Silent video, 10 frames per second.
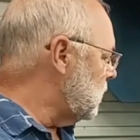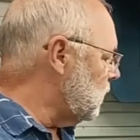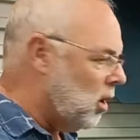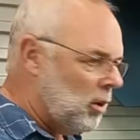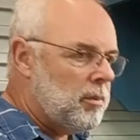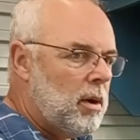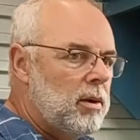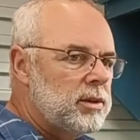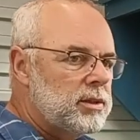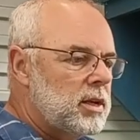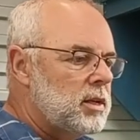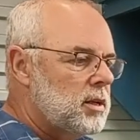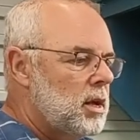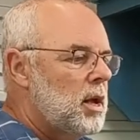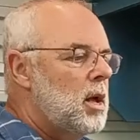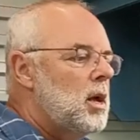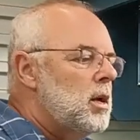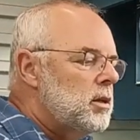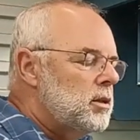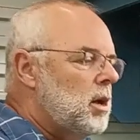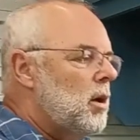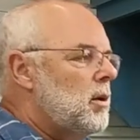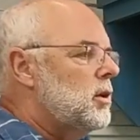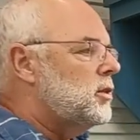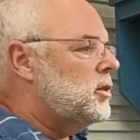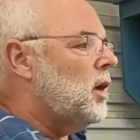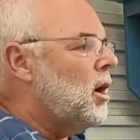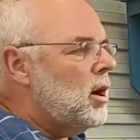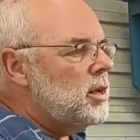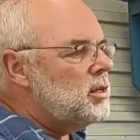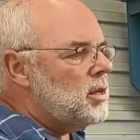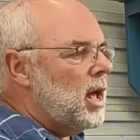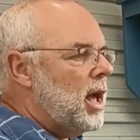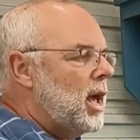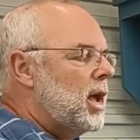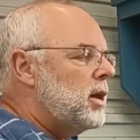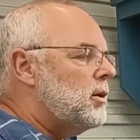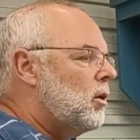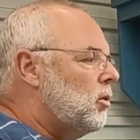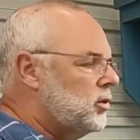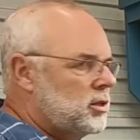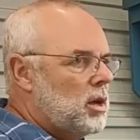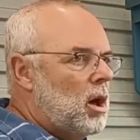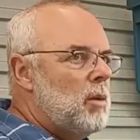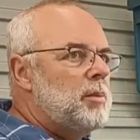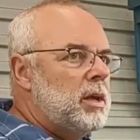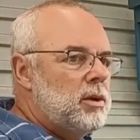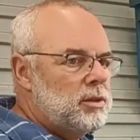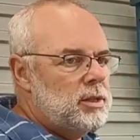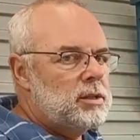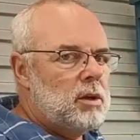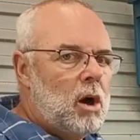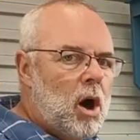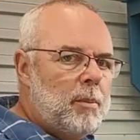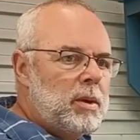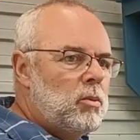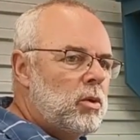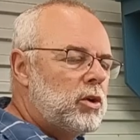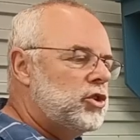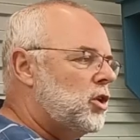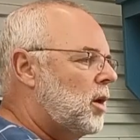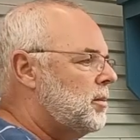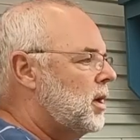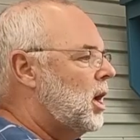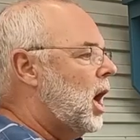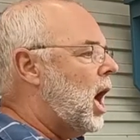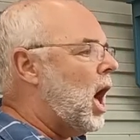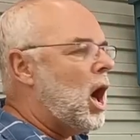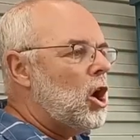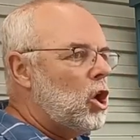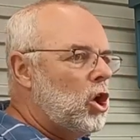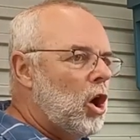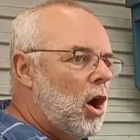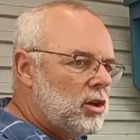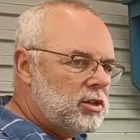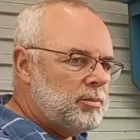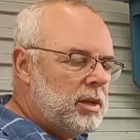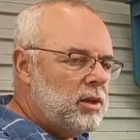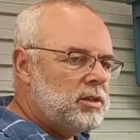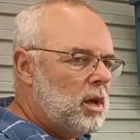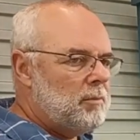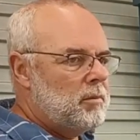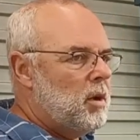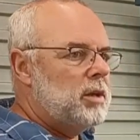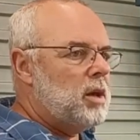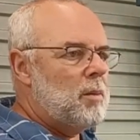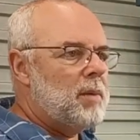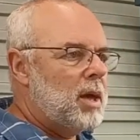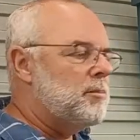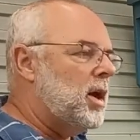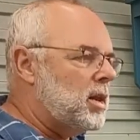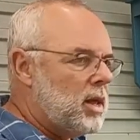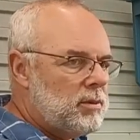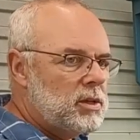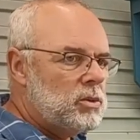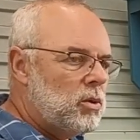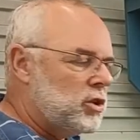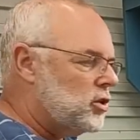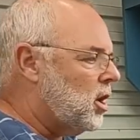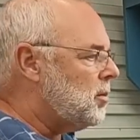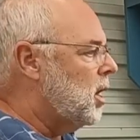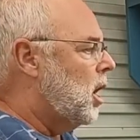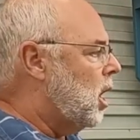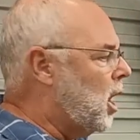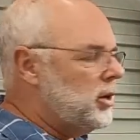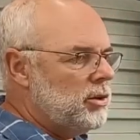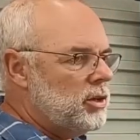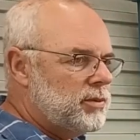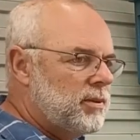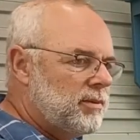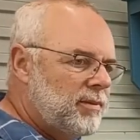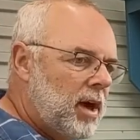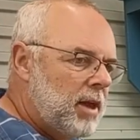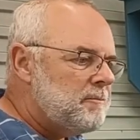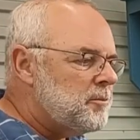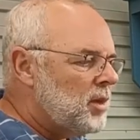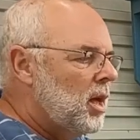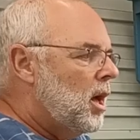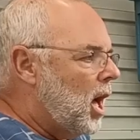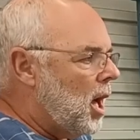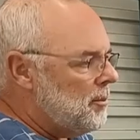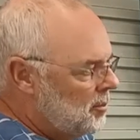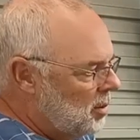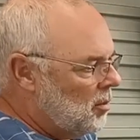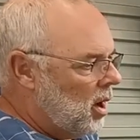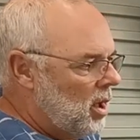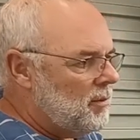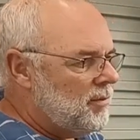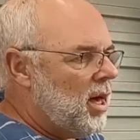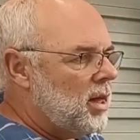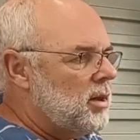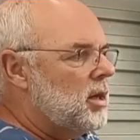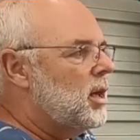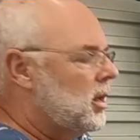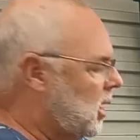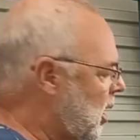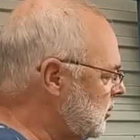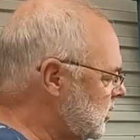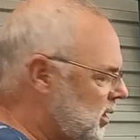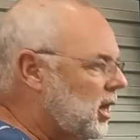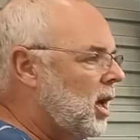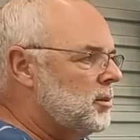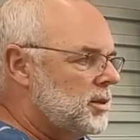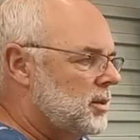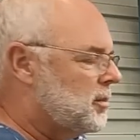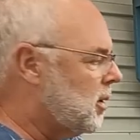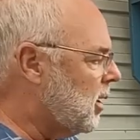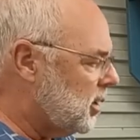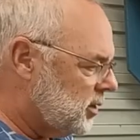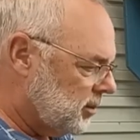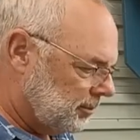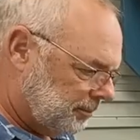long process. So size, and also because it's a hobby workshop, cost. Because I don't make money at this workshop, I do this for fun. But my fun, it comes at a price.